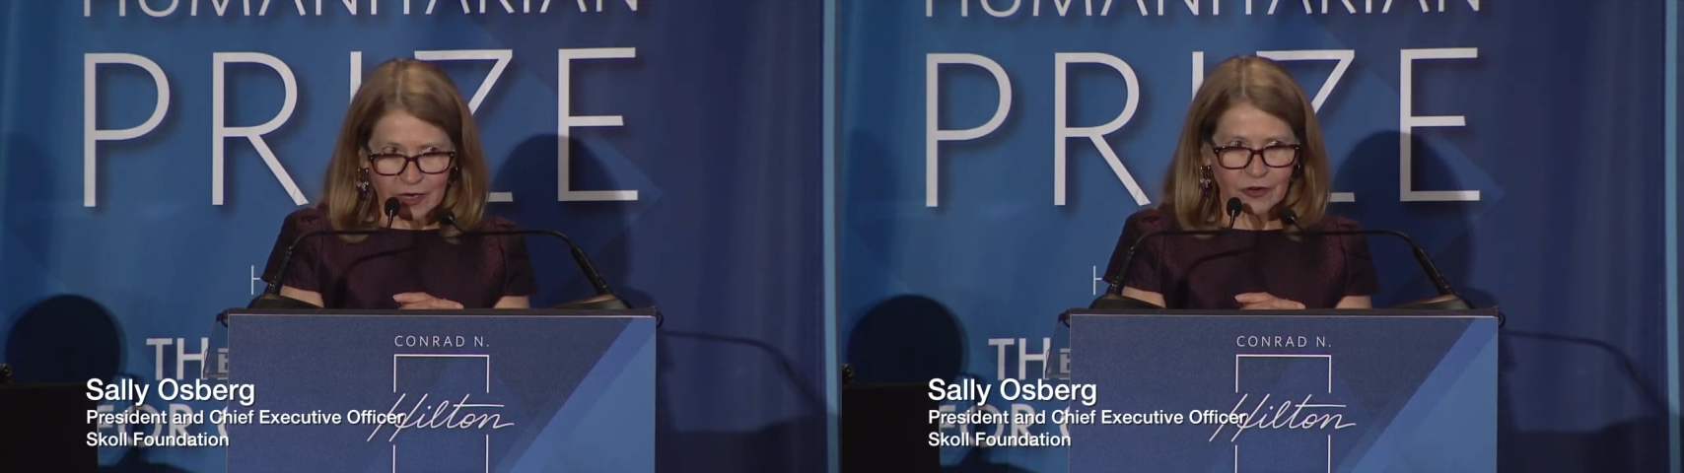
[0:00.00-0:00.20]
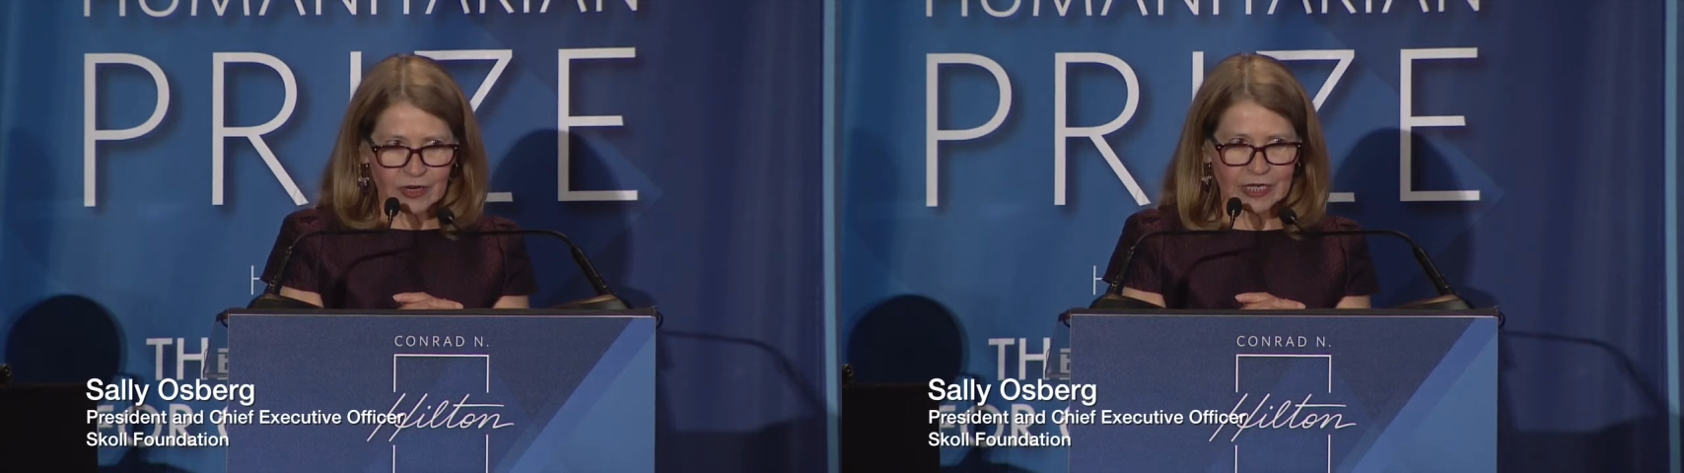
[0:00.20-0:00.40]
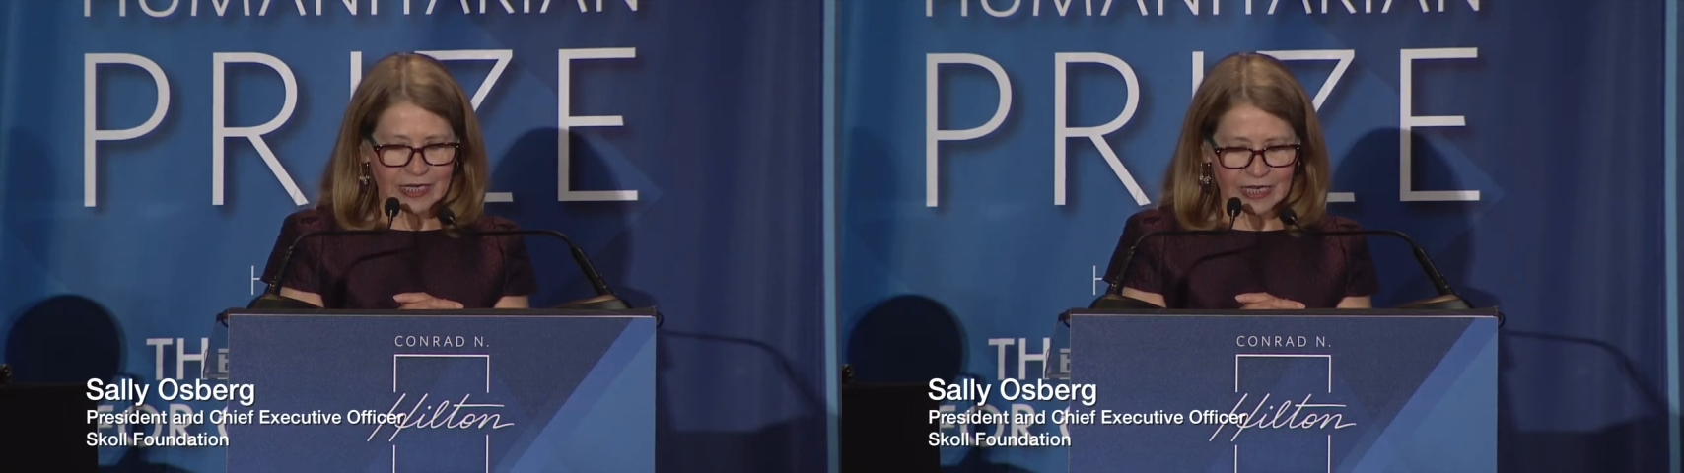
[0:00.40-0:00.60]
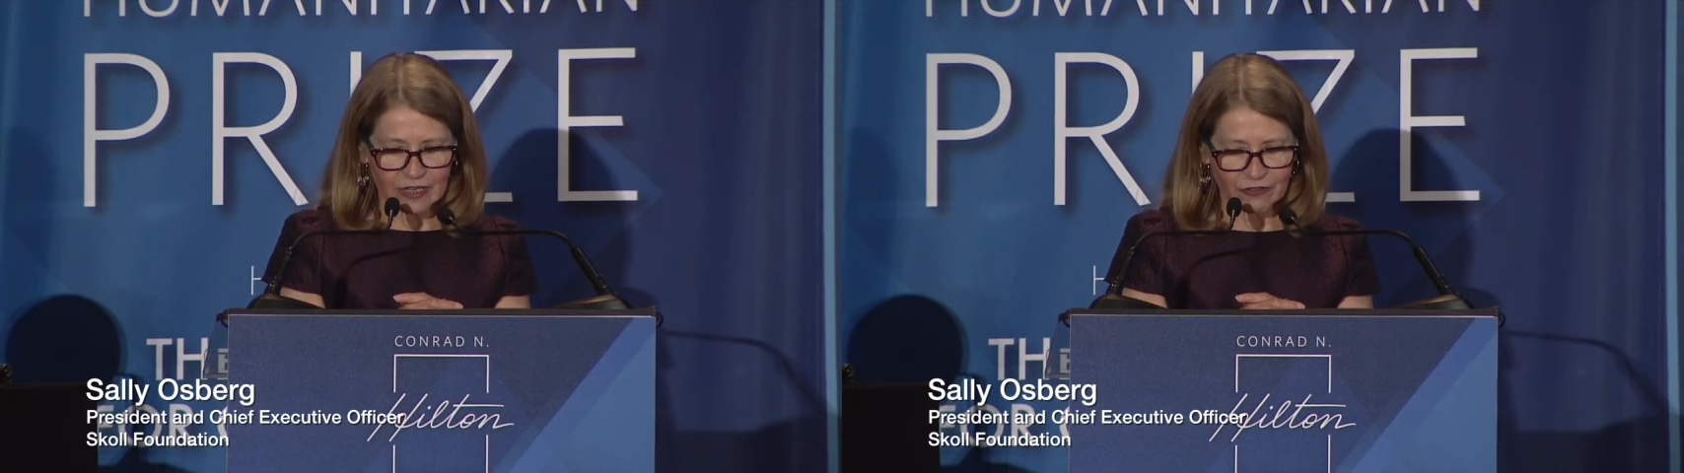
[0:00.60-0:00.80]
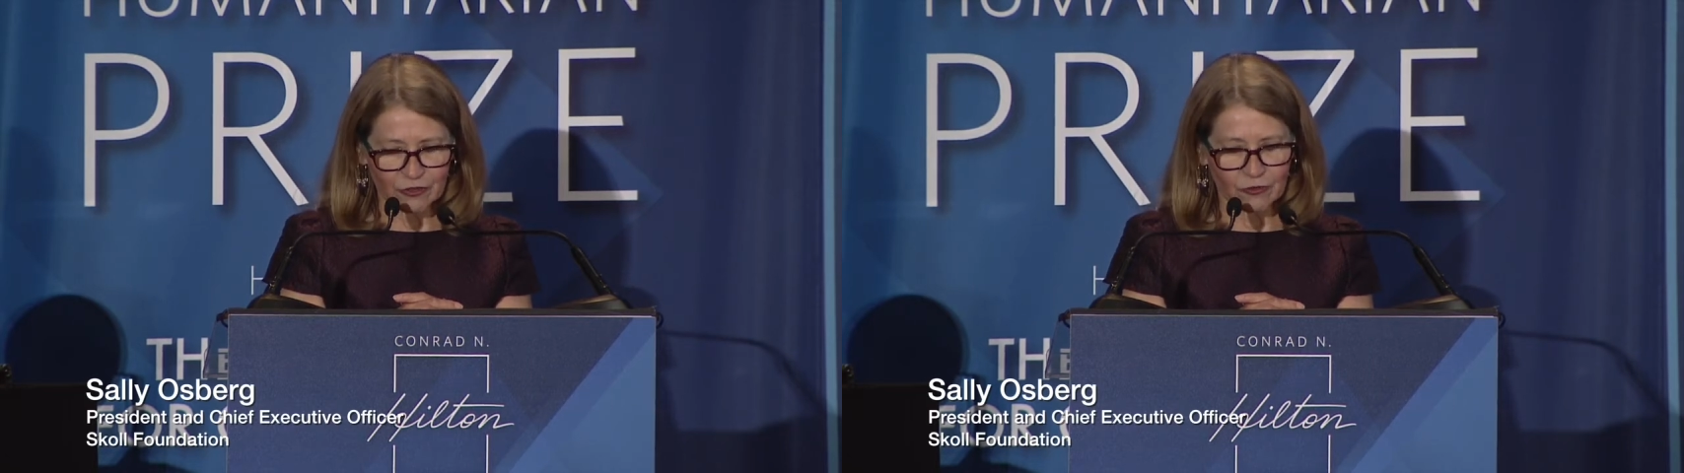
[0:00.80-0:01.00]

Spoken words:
great gift